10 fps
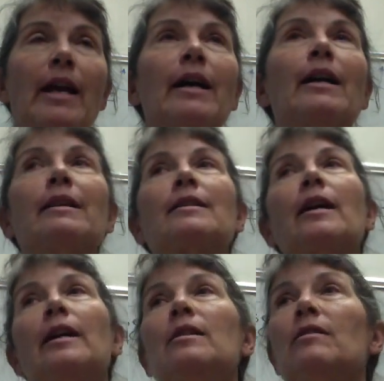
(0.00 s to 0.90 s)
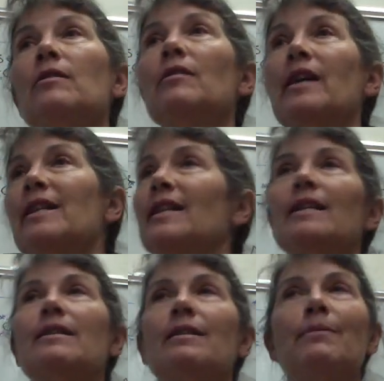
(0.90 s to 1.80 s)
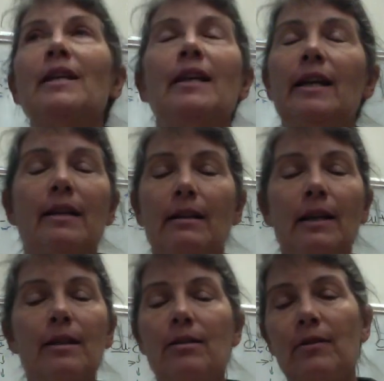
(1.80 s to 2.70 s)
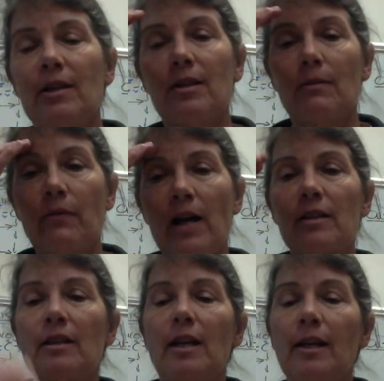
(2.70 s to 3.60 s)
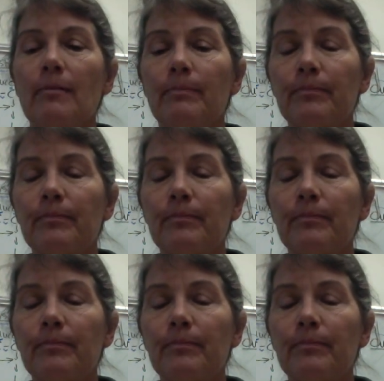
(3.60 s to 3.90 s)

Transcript: A, a side note, you guys, and to me again, history is fascinating.